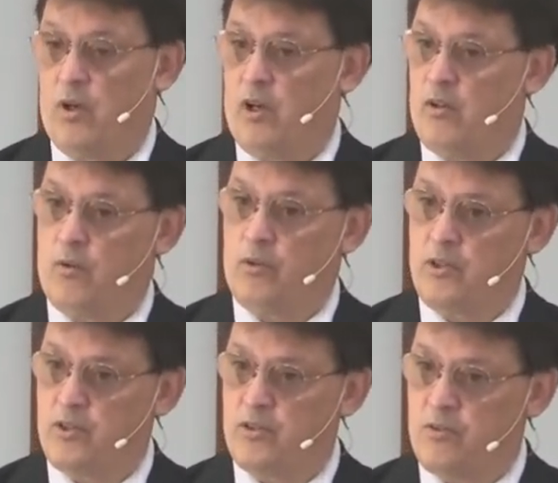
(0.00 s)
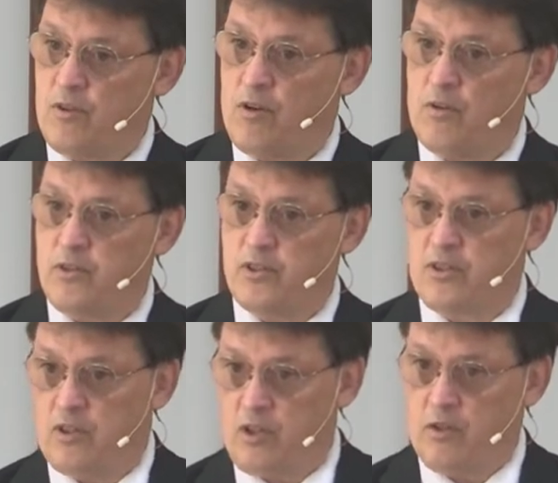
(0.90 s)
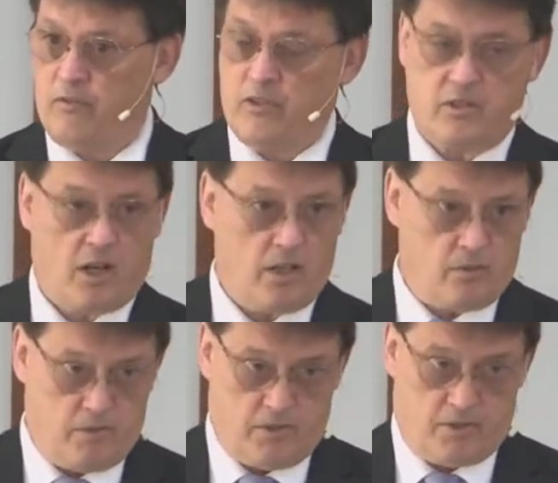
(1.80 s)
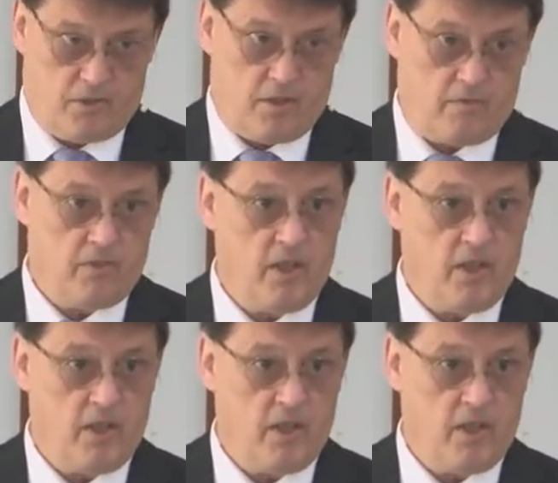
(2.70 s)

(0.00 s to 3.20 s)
And don't listen to all this love and tolerance stuff.